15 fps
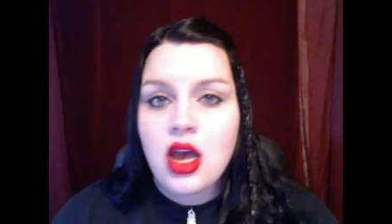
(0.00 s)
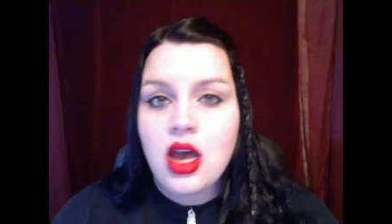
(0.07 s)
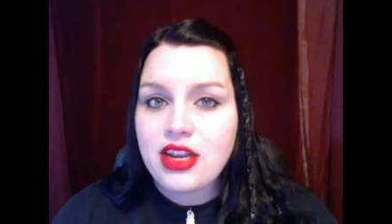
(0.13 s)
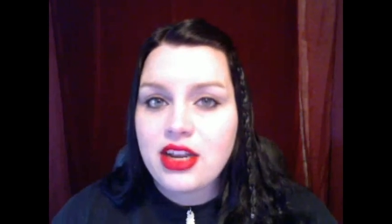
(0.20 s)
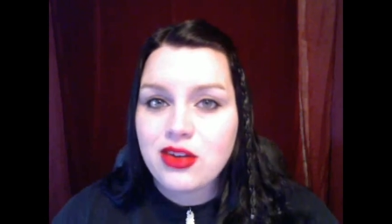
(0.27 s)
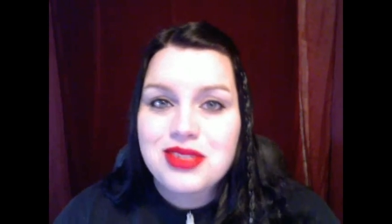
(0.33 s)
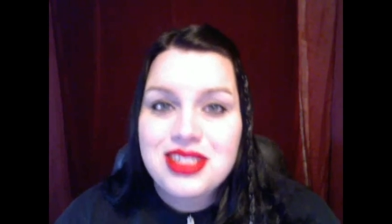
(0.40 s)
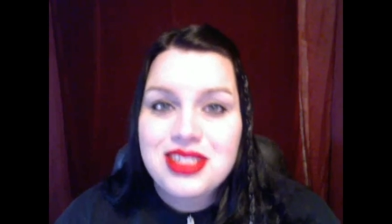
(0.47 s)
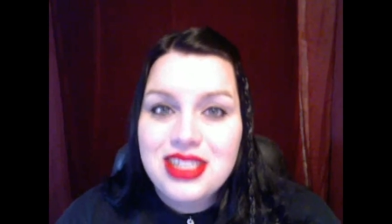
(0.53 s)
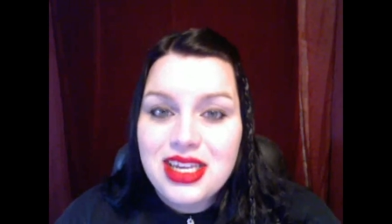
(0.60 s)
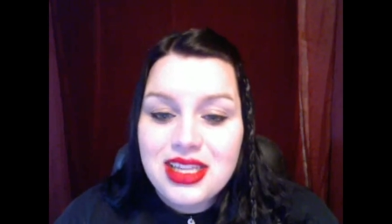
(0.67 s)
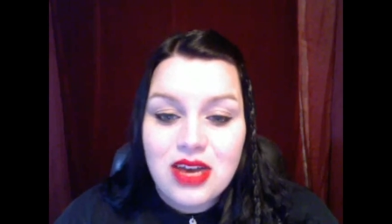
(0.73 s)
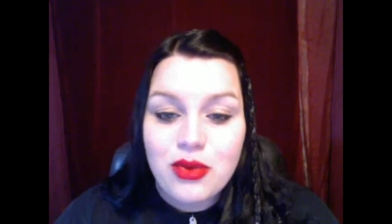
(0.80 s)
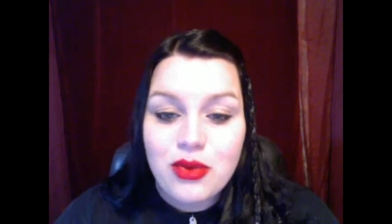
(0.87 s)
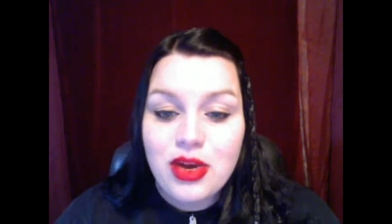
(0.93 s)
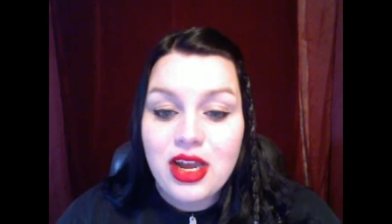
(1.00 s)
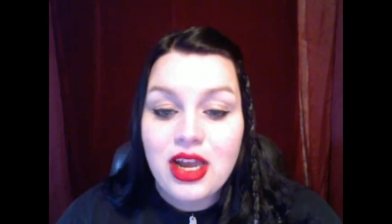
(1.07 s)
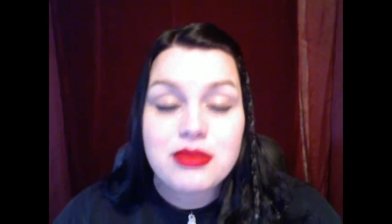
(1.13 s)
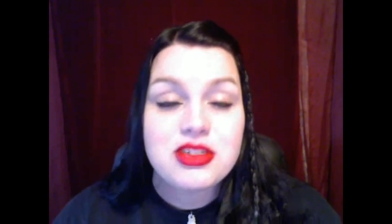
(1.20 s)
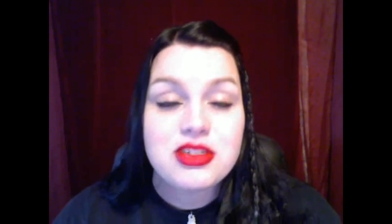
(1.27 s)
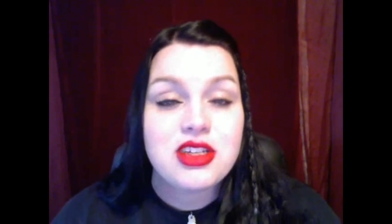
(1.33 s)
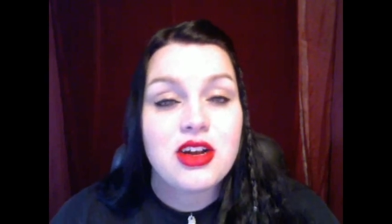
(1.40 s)
I don't see it that way.
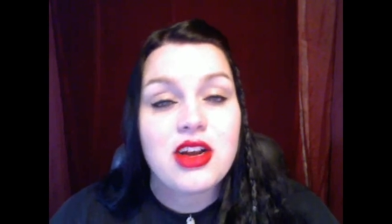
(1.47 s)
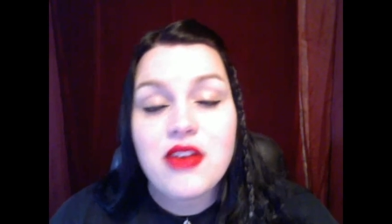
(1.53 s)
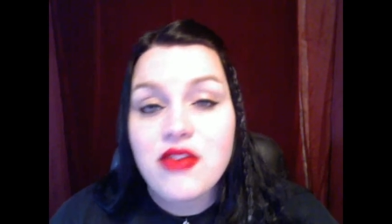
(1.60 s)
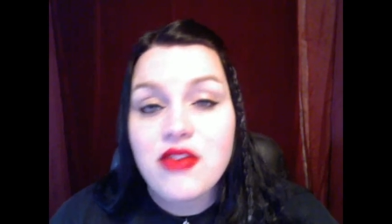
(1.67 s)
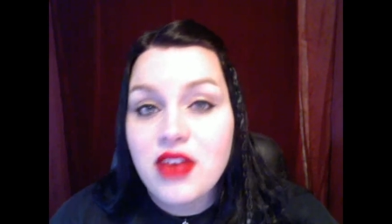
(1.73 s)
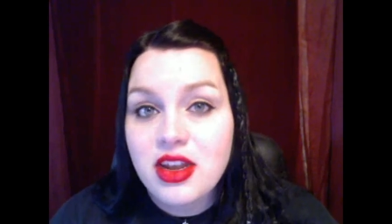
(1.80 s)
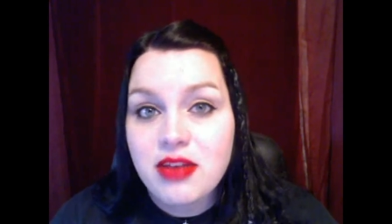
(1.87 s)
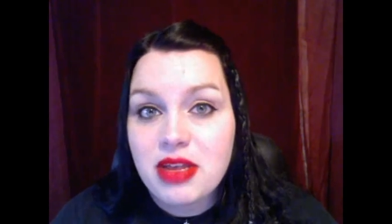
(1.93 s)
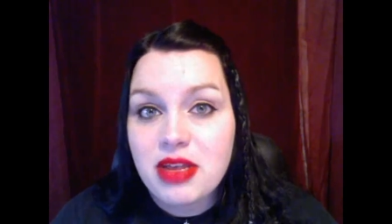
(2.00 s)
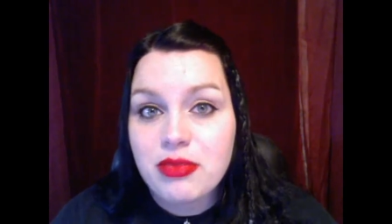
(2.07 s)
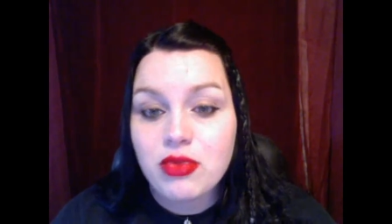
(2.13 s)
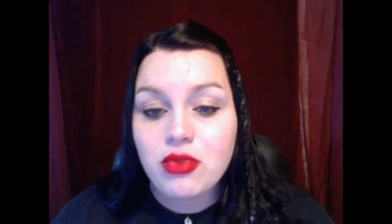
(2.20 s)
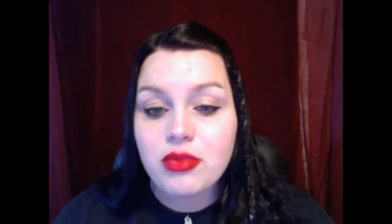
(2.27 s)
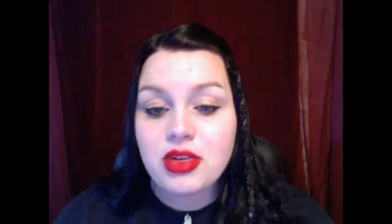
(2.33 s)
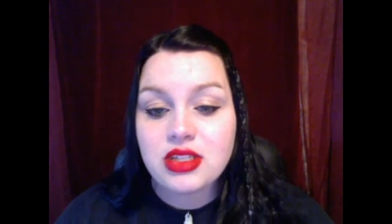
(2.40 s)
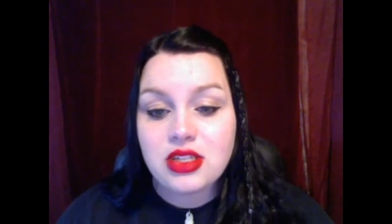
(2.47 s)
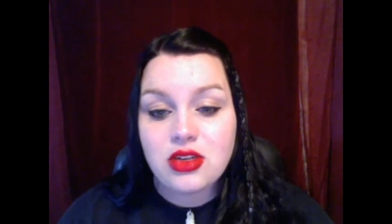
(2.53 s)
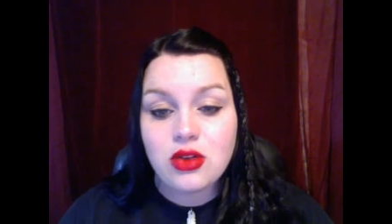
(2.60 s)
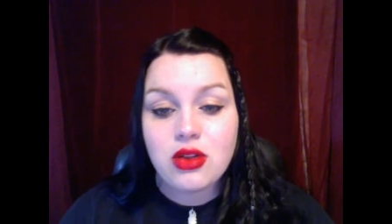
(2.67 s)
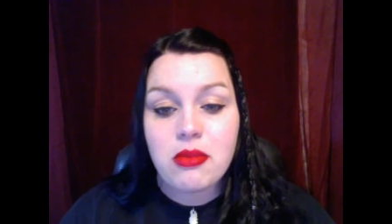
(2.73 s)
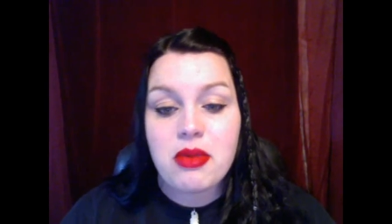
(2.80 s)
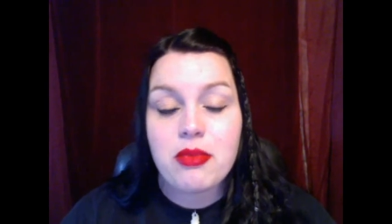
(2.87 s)
I'm sorry if I offend people, because I know a
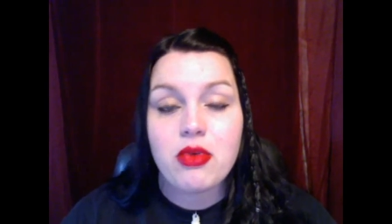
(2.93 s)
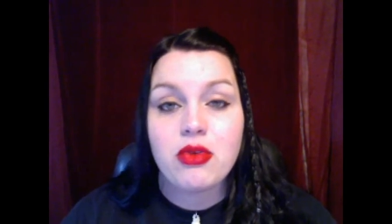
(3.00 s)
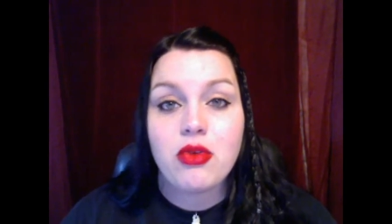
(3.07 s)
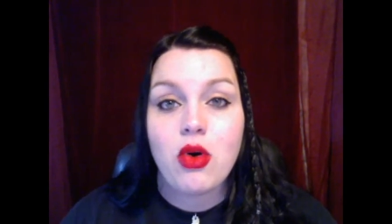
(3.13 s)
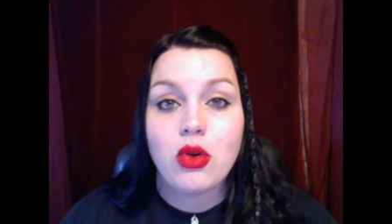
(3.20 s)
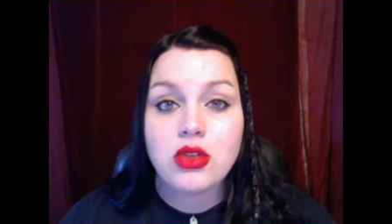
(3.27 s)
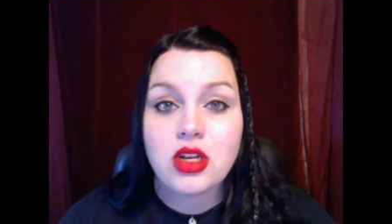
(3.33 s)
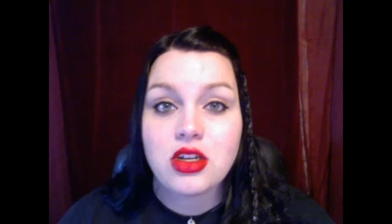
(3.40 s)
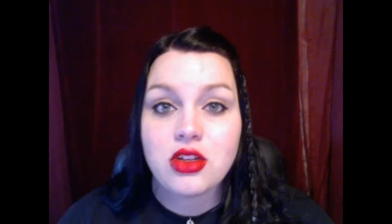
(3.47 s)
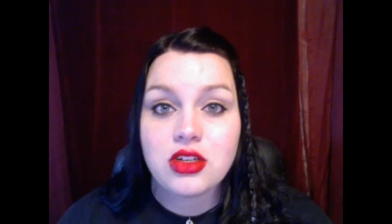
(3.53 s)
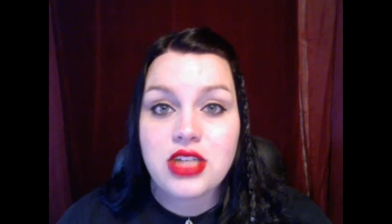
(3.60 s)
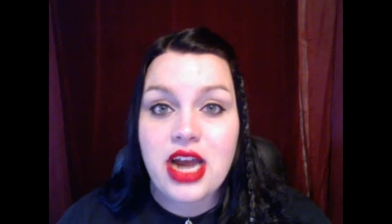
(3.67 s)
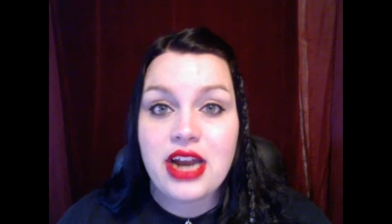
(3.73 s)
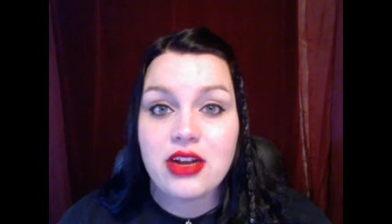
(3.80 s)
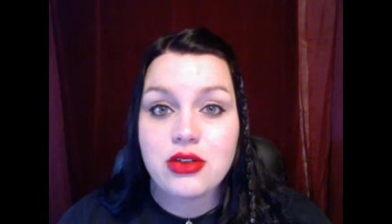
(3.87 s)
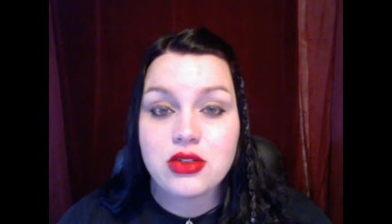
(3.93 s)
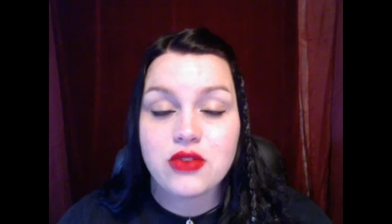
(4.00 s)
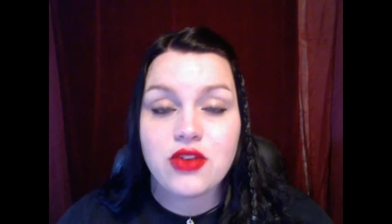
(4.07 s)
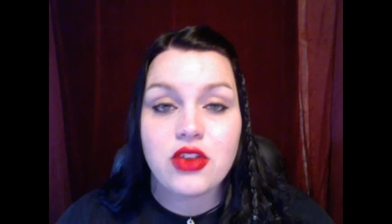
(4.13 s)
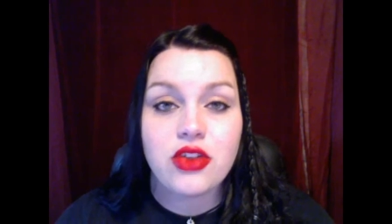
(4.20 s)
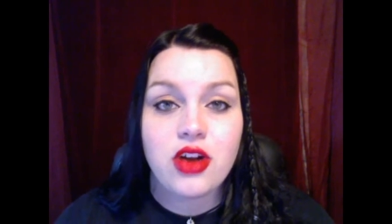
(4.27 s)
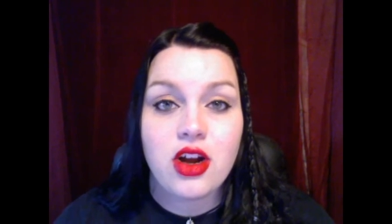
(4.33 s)
lot of people hold on to their titles of
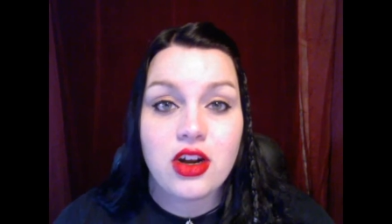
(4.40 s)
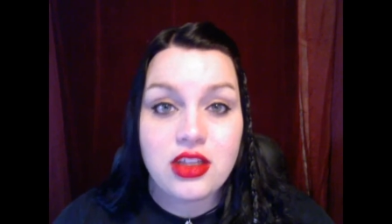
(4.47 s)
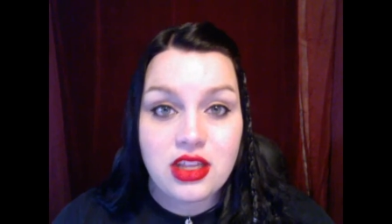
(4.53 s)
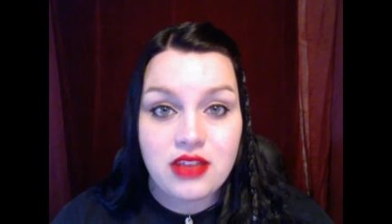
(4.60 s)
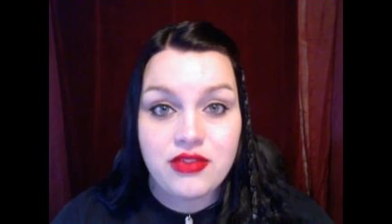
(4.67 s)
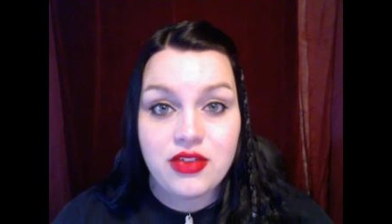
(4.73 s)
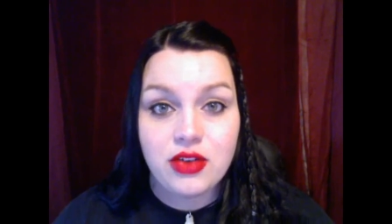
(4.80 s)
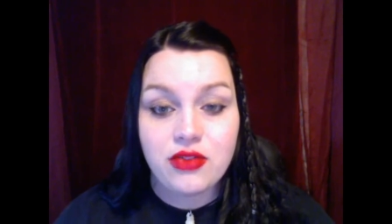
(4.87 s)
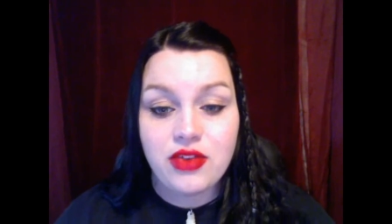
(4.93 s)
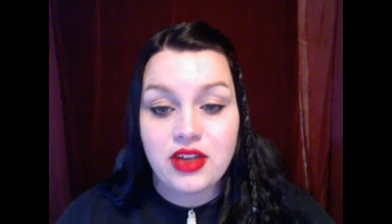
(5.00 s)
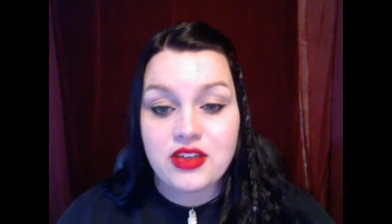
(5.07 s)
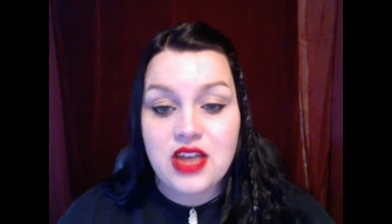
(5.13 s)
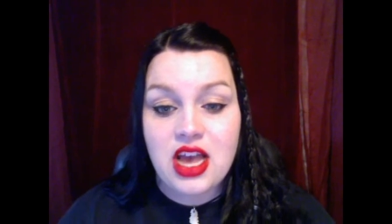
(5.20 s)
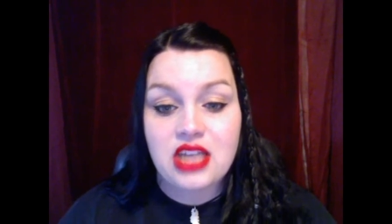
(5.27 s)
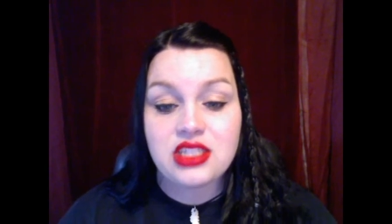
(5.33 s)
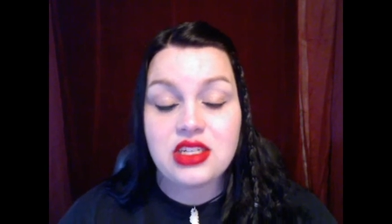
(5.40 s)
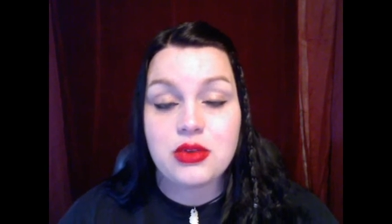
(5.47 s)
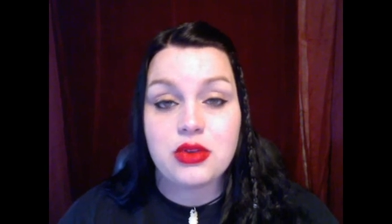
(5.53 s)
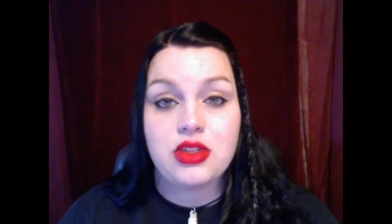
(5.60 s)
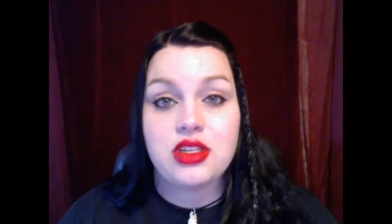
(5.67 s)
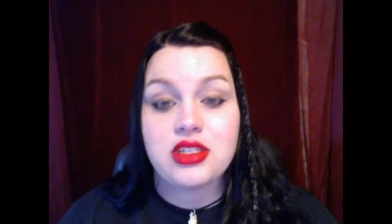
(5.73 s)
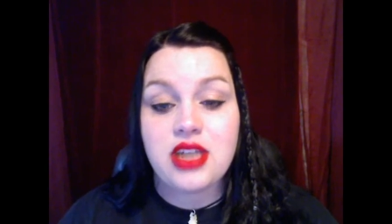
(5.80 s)
all their heart, and they feel fantastic
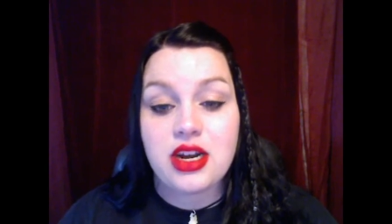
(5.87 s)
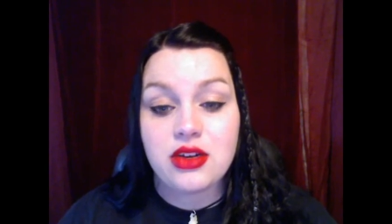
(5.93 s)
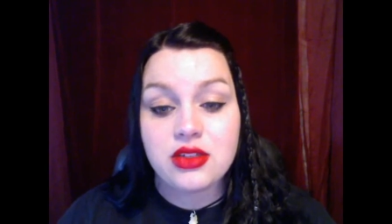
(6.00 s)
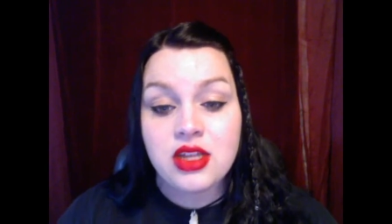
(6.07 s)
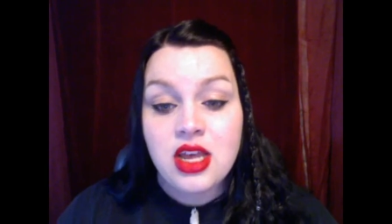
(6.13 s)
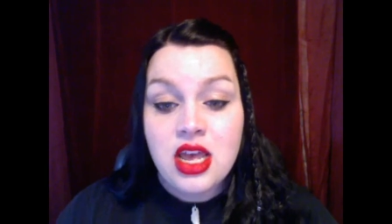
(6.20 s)
with these titles,